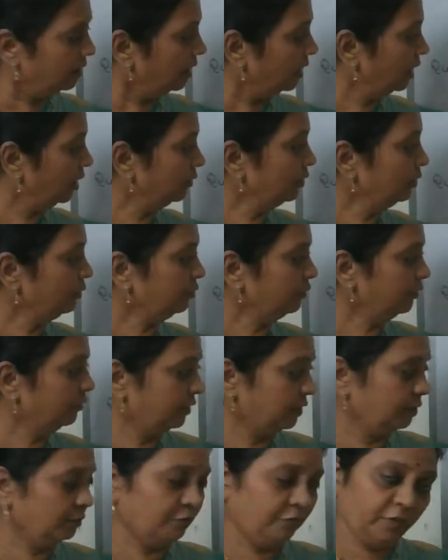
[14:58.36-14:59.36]
How do
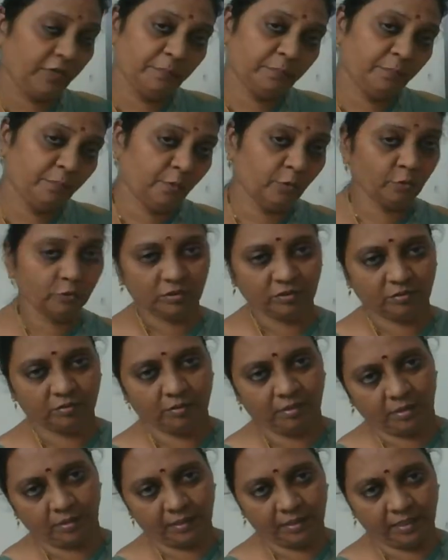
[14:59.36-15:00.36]
you frame both
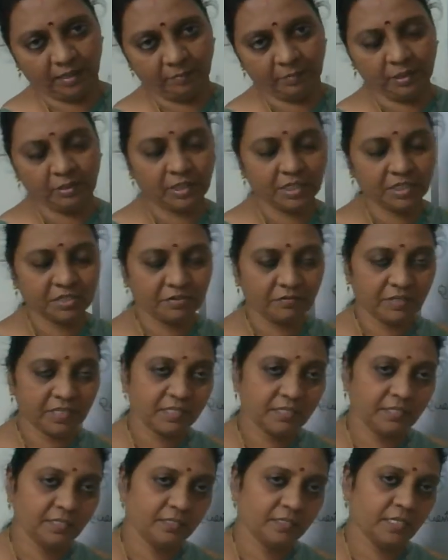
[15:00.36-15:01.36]
WH
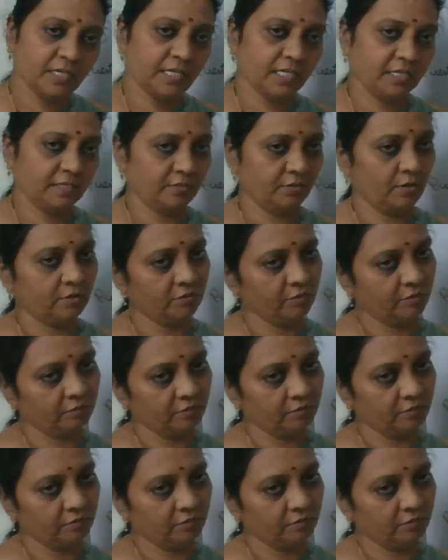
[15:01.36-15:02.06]
questions and yes or no